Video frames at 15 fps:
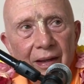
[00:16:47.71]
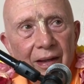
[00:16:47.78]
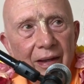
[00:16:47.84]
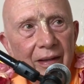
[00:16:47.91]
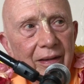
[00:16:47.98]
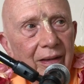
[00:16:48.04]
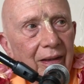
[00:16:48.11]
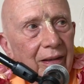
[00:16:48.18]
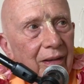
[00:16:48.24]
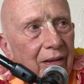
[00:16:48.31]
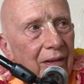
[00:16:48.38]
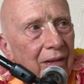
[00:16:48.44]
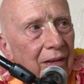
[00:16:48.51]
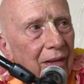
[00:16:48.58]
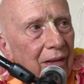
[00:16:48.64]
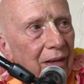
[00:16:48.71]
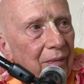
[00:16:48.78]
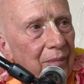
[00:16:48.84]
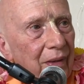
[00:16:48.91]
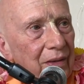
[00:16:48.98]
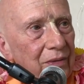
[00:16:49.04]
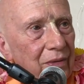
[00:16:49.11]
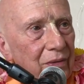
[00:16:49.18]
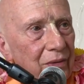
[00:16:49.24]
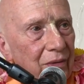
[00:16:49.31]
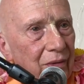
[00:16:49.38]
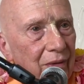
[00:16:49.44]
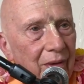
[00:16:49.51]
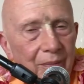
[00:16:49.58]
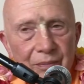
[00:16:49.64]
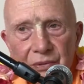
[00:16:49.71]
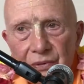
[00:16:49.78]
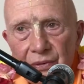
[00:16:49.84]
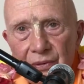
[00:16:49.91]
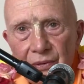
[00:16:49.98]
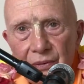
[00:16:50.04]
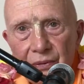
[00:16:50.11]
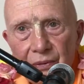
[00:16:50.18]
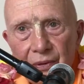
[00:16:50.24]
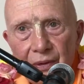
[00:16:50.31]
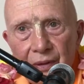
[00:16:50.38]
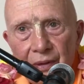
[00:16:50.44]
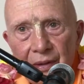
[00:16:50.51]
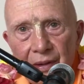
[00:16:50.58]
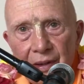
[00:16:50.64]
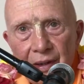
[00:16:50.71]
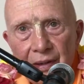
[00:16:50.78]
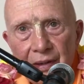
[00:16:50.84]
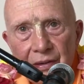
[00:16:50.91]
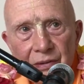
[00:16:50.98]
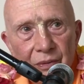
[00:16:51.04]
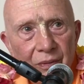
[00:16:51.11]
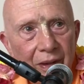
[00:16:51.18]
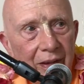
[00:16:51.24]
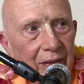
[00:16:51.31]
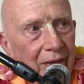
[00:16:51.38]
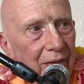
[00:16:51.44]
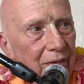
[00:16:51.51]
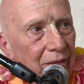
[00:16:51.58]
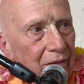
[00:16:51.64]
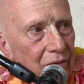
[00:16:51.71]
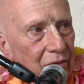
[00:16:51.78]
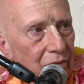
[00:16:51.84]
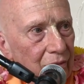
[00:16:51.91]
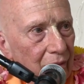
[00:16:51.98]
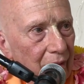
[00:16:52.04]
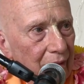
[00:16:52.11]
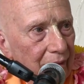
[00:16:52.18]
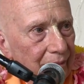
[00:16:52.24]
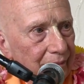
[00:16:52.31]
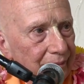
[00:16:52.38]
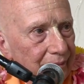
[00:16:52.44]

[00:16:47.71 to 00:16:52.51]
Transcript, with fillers: and then a messenger comes to the door, and he's quite distraught.